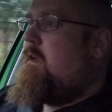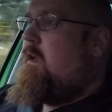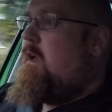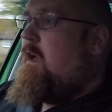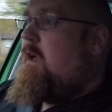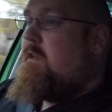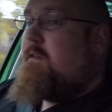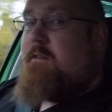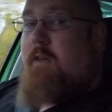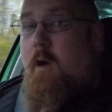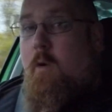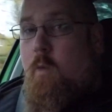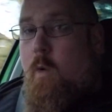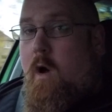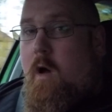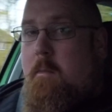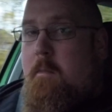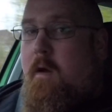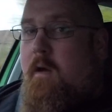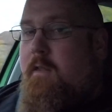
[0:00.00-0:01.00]
So what
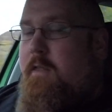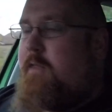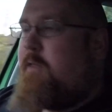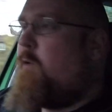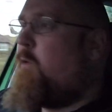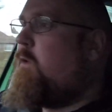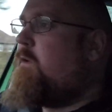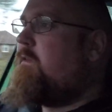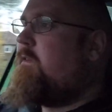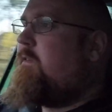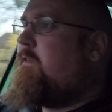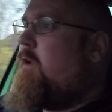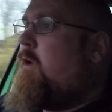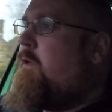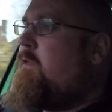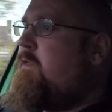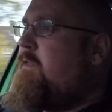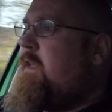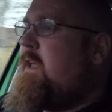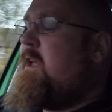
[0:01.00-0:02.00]
are my thoughts
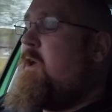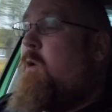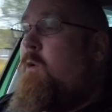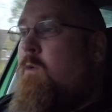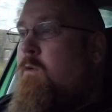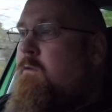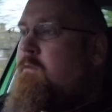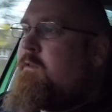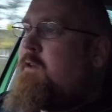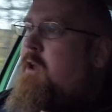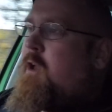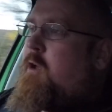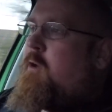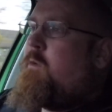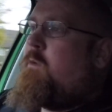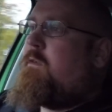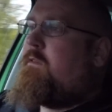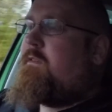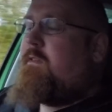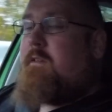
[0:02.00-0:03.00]
on the
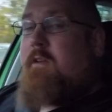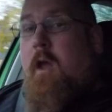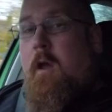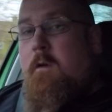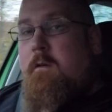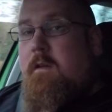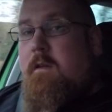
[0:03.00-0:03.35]
all-new Skoda